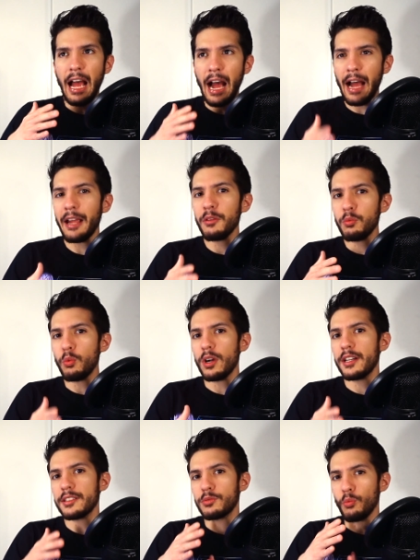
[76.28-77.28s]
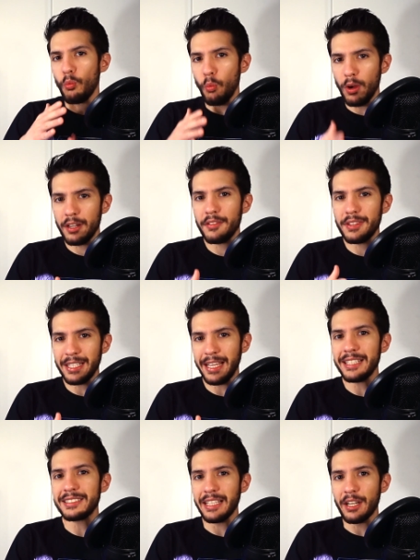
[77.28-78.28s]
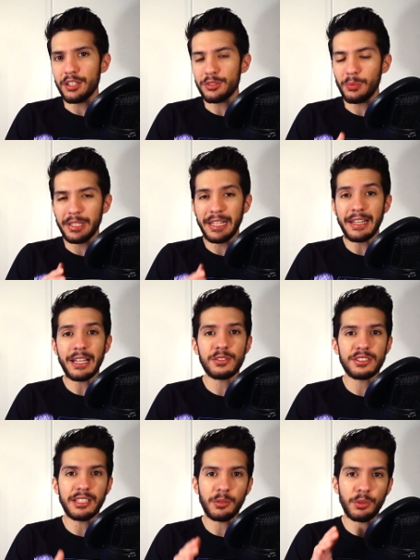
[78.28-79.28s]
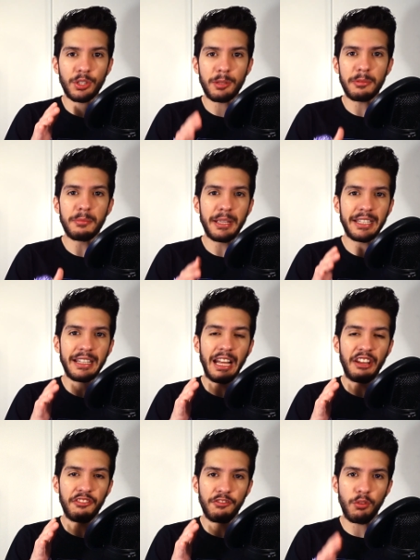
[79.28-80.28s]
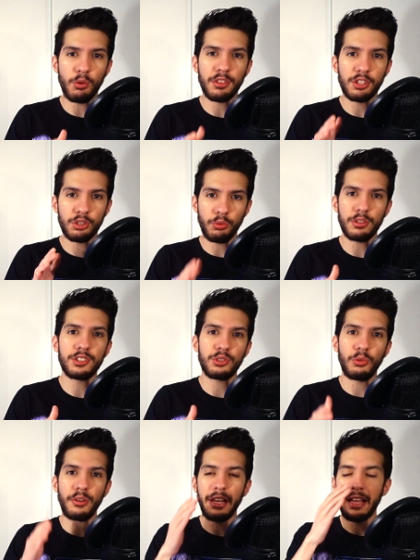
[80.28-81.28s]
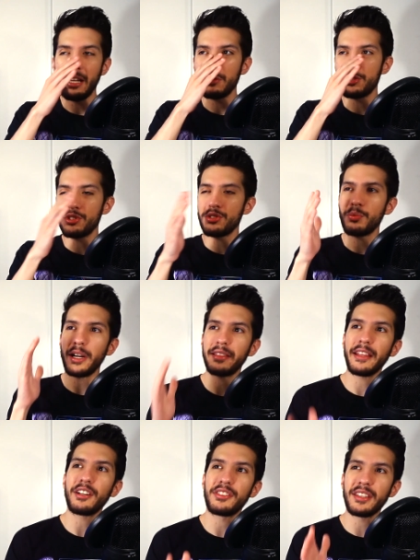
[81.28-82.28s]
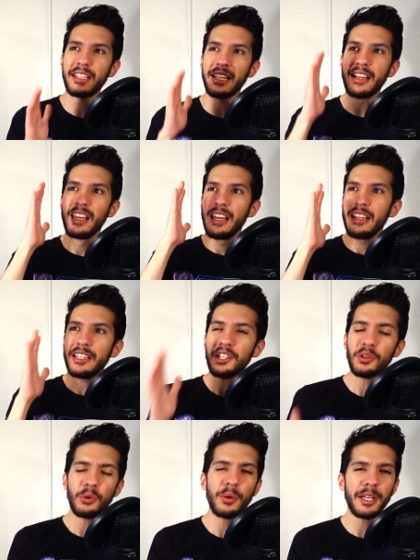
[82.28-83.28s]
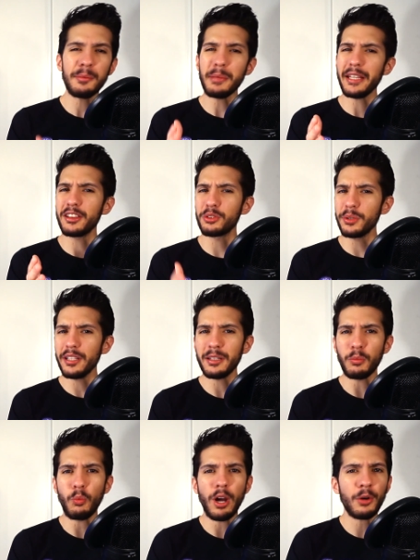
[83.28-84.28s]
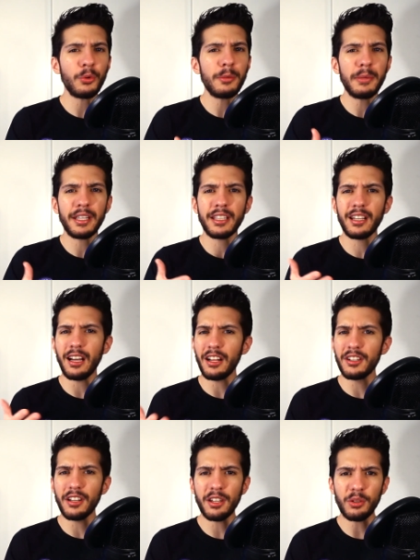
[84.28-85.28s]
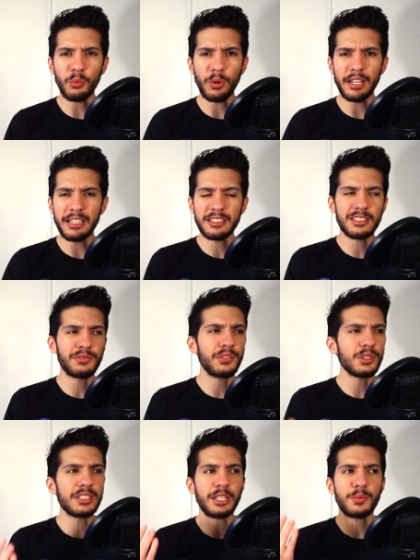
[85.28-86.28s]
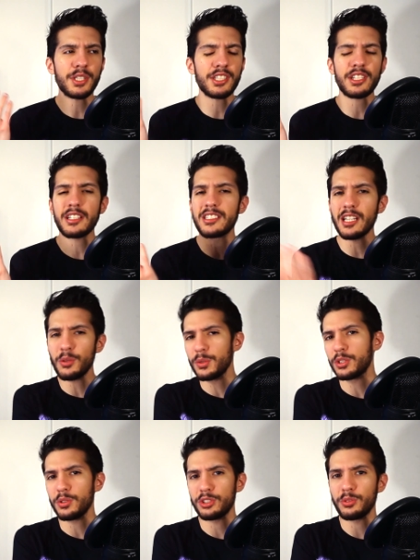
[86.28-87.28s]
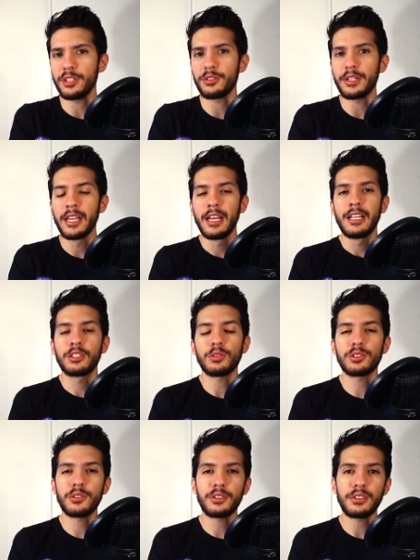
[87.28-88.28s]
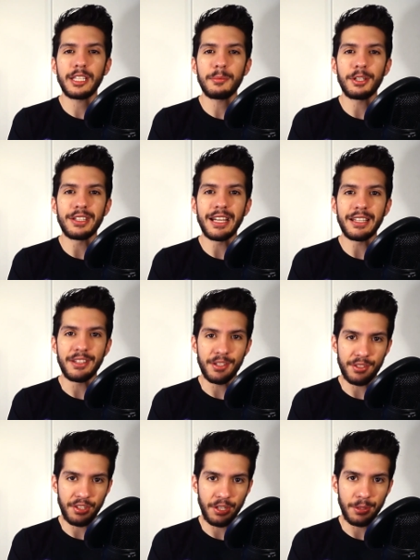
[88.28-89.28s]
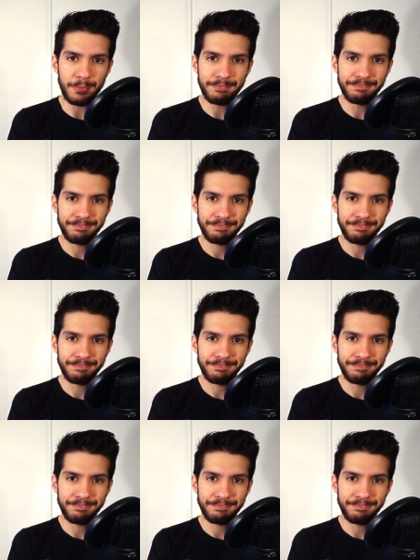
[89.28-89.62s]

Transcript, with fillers: I was one of the naysayers when they announced that they were going to be making a fourth Toy Story. And I was just right there thinking, they already made three of them. Why are we making another one? It just feels like we just got done with Toy Story three. Toy Story three came out nine years ago.